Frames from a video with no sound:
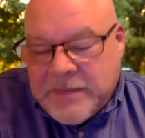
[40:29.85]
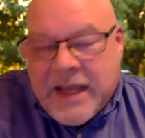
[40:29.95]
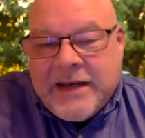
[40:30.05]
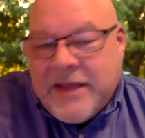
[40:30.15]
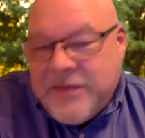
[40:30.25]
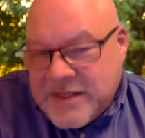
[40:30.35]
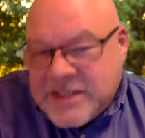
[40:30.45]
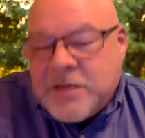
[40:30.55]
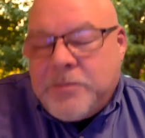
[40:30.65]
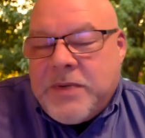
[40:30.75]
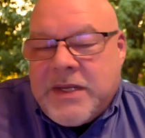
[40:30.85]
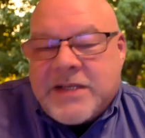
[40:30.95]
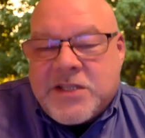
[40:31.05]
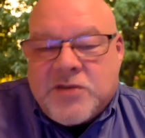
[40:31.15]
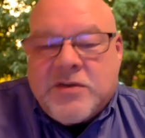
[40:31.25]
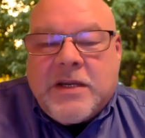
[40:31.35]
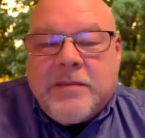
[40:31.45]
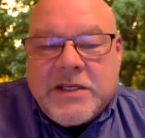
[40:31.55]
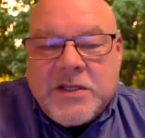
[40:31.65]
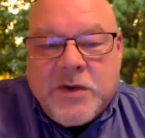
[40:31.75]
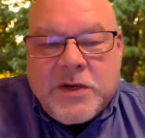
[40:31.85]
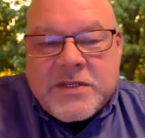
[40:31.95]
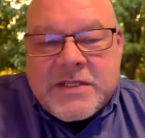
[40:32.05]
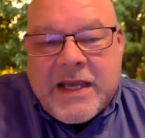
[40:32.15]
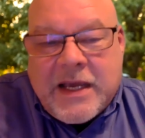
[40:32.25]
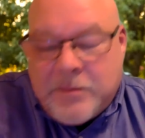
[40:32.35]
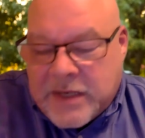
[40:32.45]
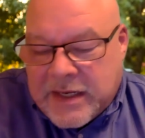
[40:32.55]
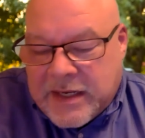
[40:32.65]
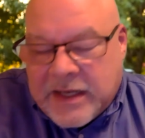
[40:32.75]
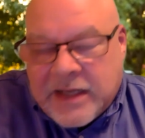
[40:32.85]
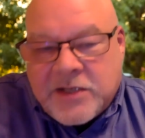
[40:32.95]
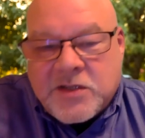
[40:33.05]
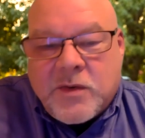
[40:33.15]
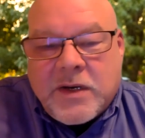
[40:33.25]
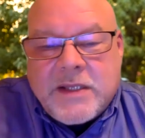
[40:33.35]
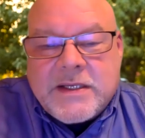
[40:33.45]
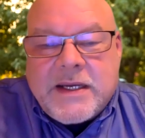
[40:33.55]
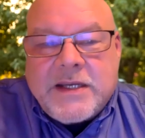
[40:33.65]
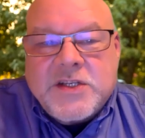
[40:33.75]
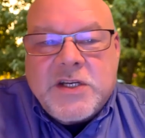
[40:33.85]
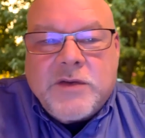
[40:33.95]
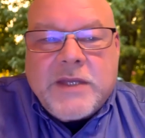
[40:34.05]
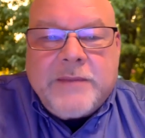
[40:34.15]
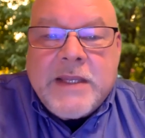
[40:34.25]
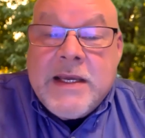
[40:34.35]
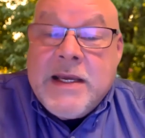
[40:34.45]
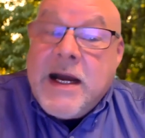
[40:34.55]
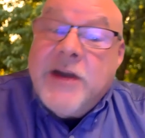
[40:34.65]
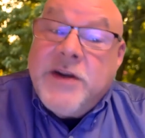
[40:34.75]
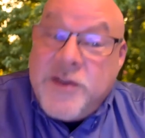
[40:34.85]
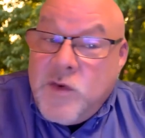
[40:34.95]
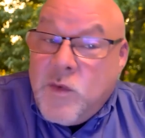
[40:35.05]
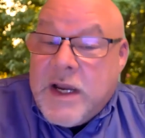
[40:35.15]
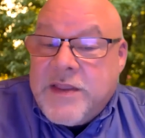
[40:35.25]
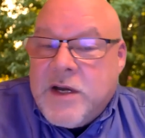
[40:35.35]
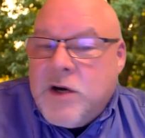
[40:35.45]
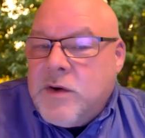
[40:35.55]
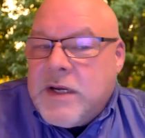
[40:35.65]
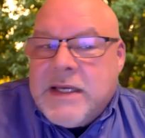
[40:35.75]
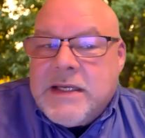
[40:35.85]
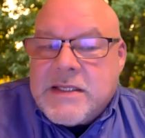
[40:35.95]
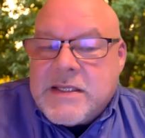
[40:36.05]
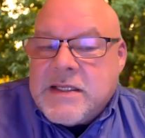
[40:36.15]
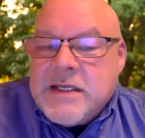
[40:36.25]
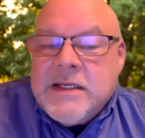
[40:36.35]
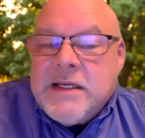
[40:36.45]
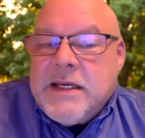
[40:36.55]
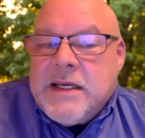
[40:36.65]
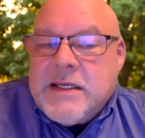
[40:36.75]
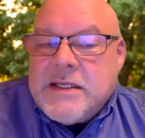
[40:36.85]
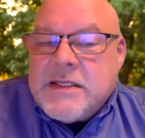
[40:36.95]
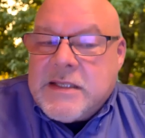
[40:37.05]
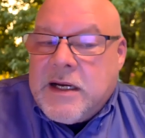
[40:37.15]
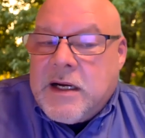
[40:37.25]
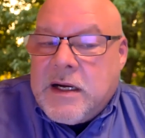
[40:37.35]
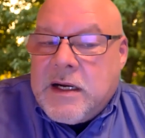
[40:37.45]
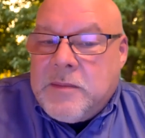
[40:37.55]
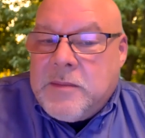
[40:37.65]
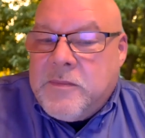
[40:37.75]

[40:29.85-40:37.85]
and and this is a bit extreme i do understand but i i just wanted to kind of show that another way though is is uh,